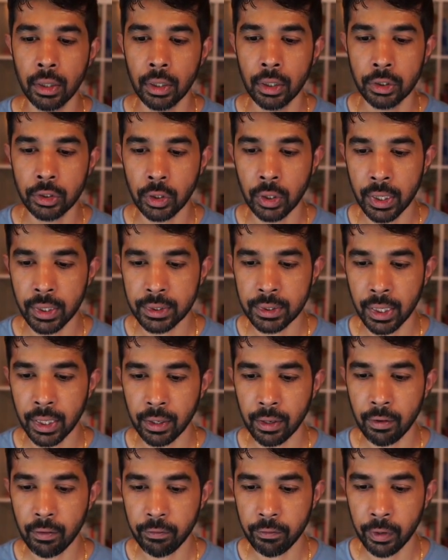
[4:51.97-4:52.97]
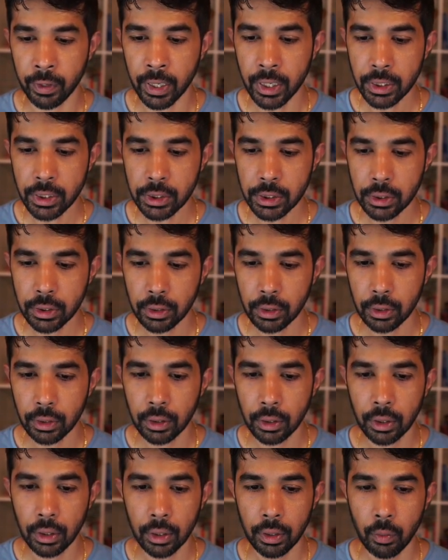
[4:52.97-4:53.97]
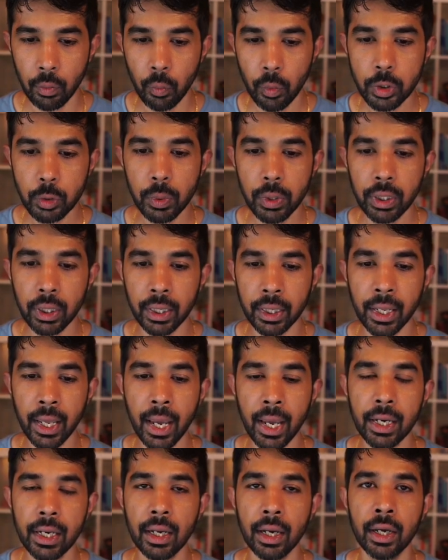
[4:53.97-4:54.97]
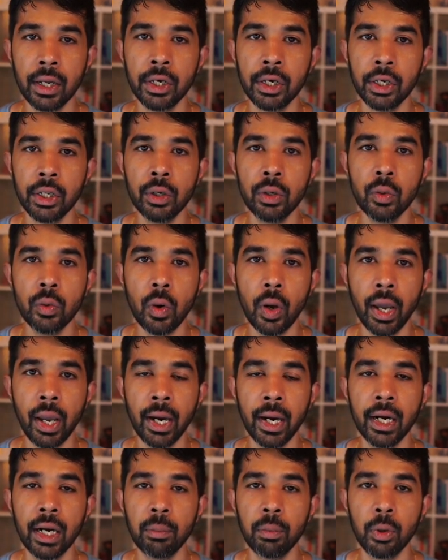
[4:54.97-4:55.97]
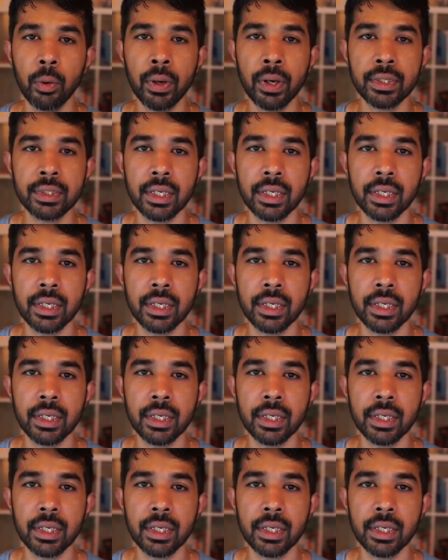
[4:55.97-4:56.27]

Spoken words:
So let's click Finish, which will create a new AWS